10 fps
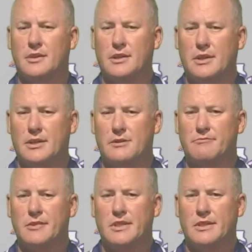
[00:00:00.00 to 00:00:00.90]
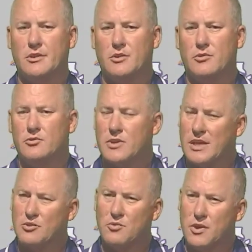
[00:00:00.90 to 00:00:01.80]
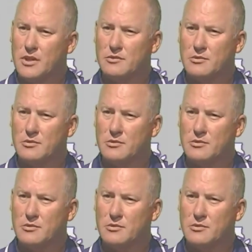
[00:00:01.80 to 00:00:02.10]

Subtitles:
and try to create